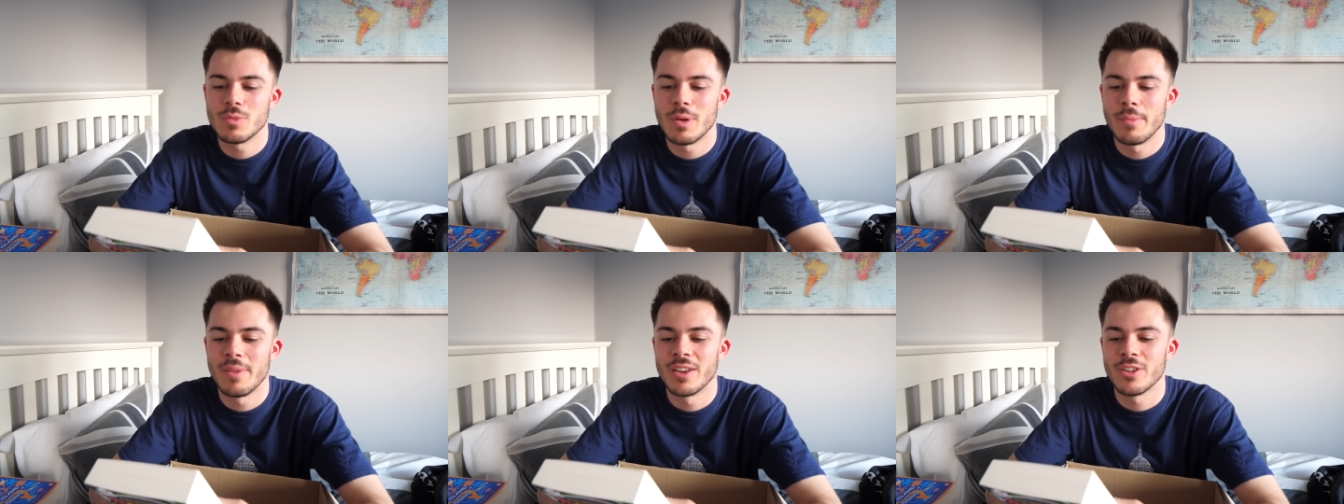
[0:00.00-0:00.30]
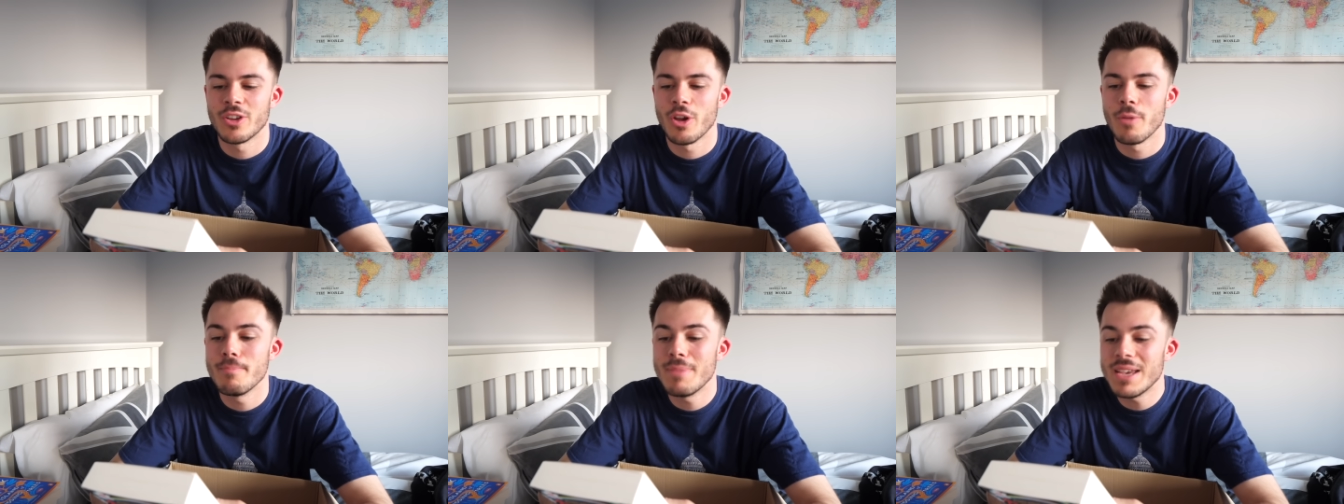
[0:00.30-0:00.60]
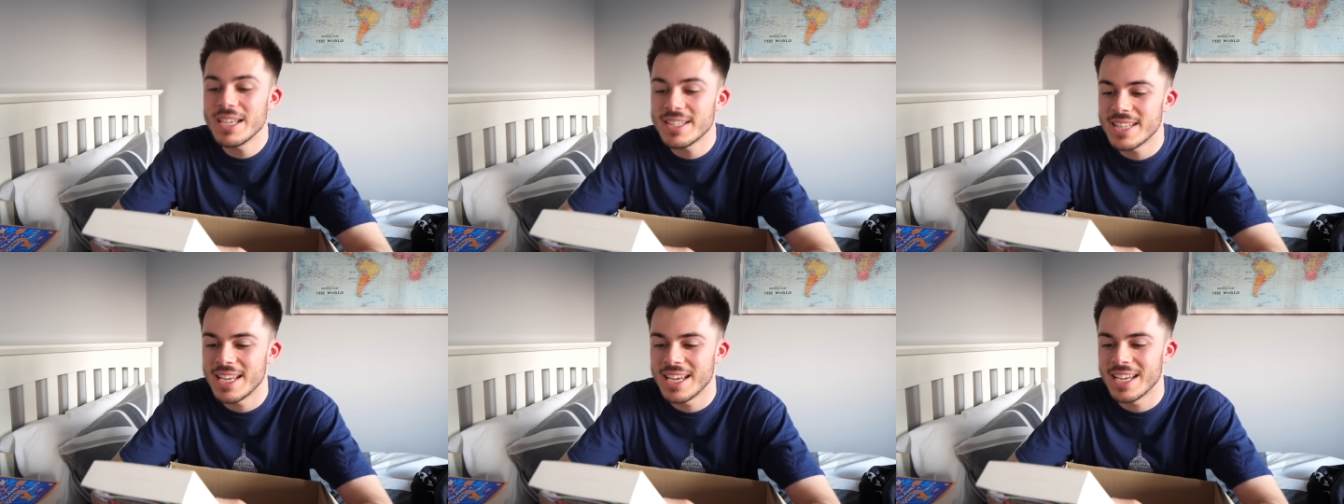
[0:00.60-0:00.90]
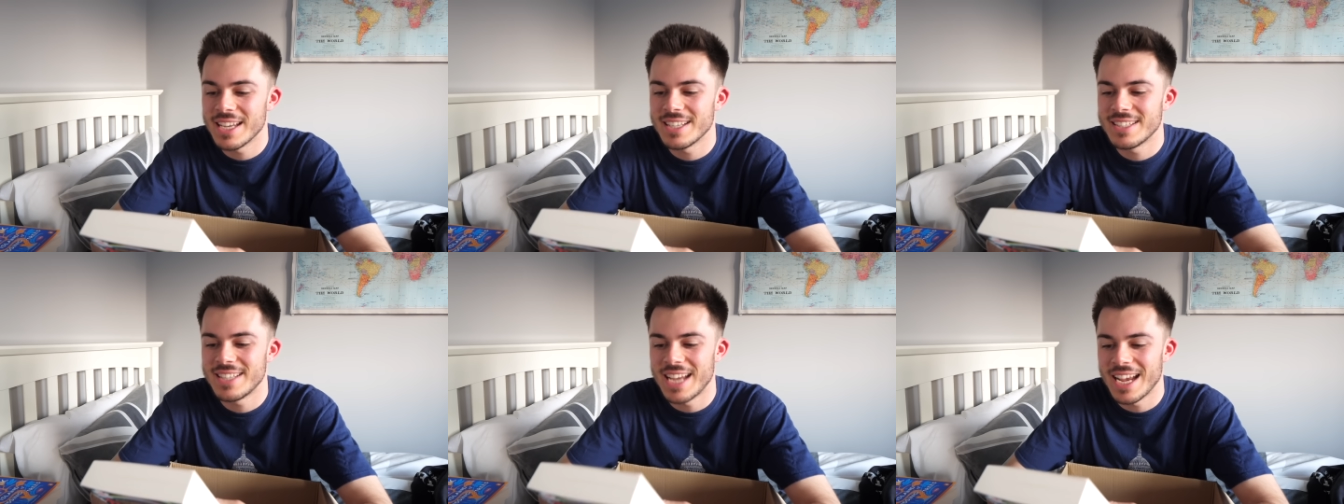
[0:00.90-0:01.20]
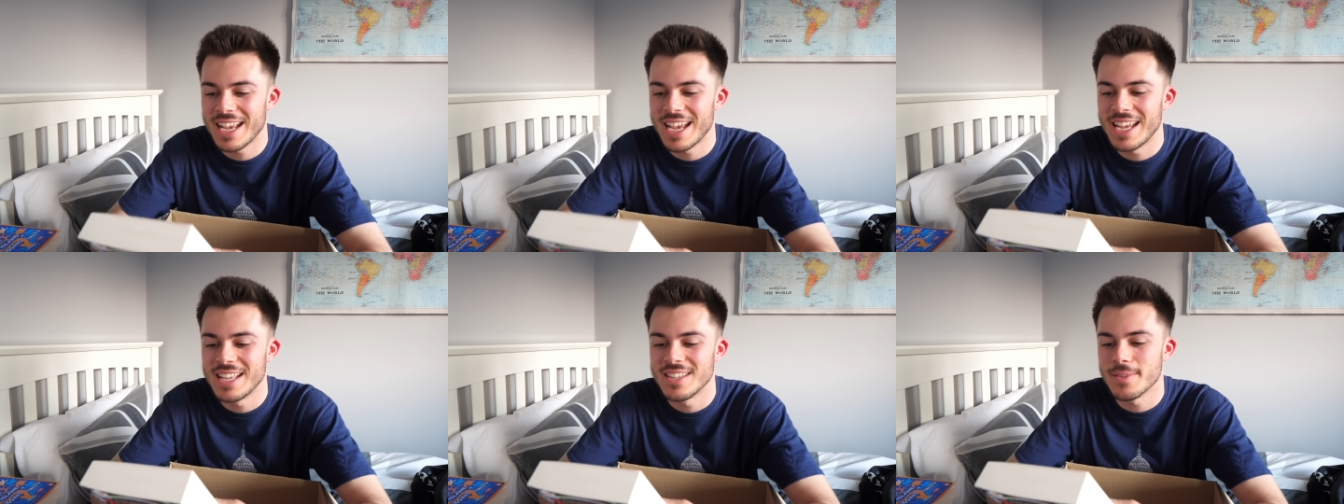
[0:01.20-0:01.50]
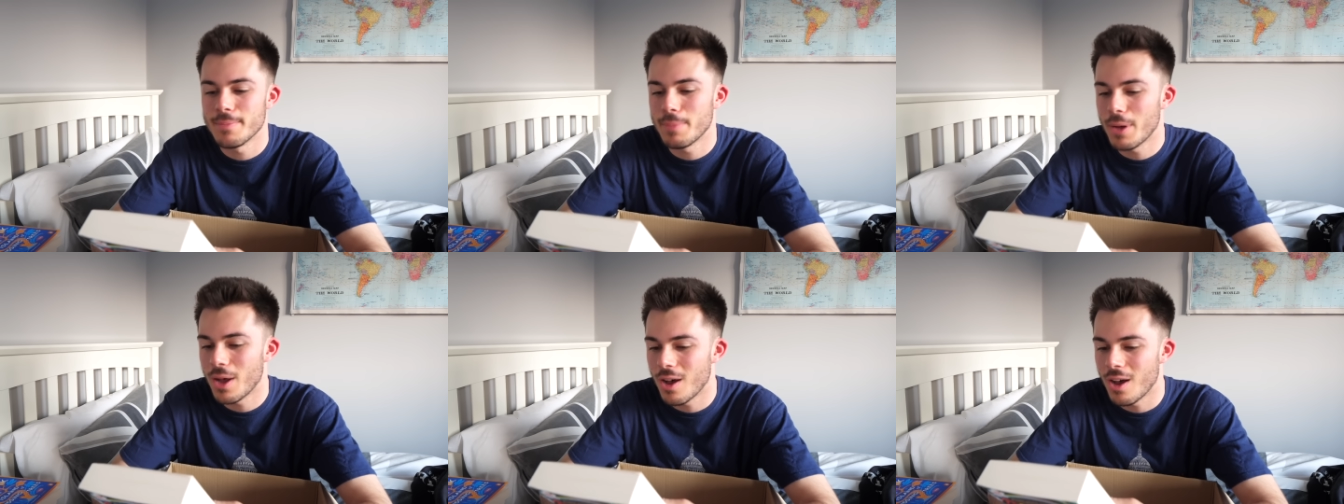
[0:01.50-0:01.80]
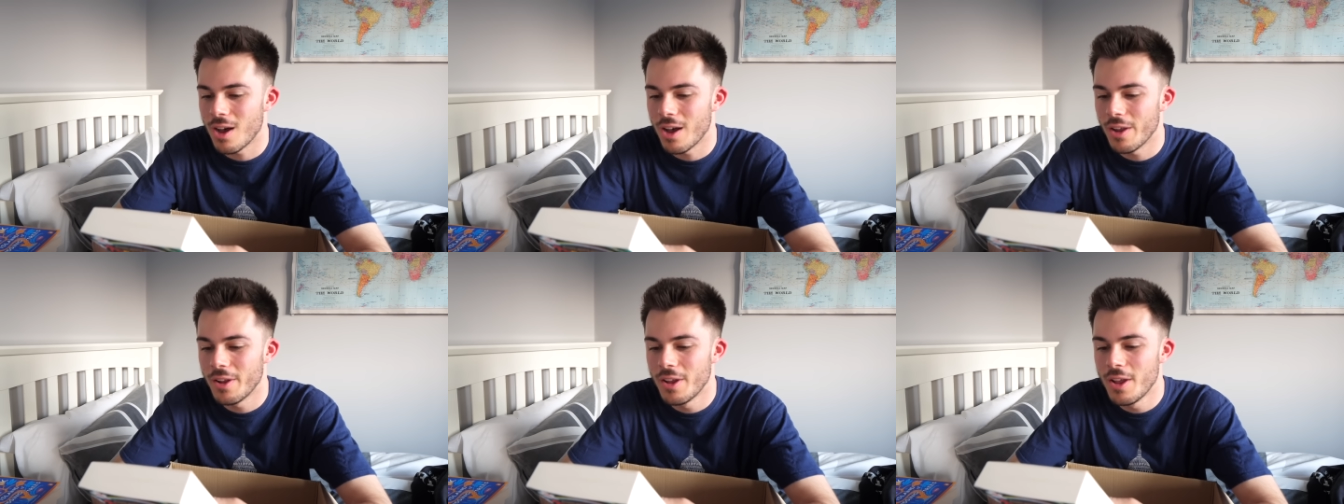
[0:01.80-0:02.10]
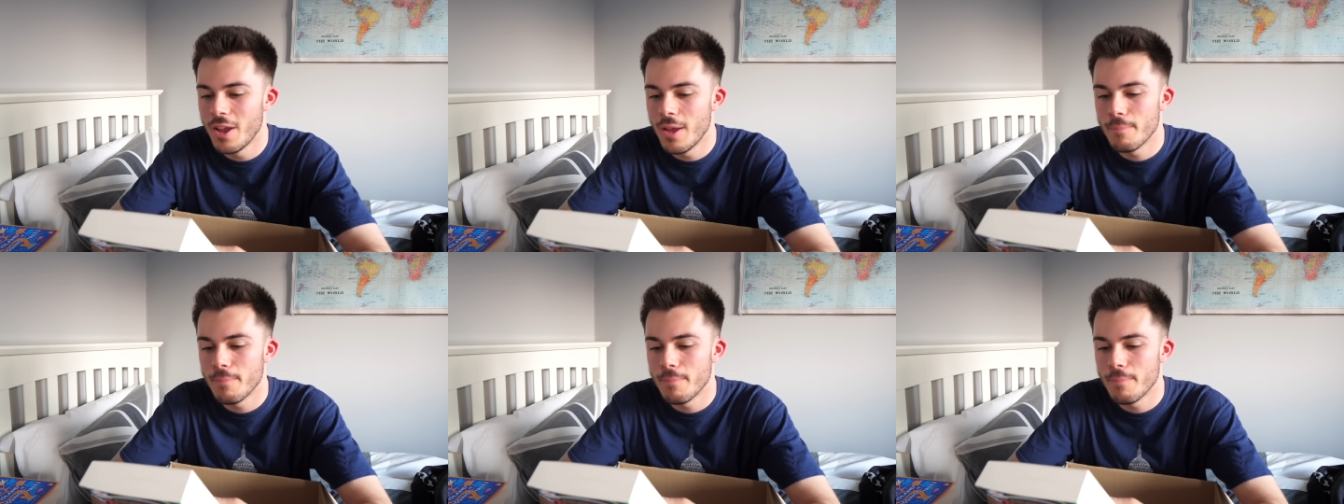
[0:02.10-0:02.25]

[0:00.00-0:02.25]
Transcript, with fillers: women go missing decades apart.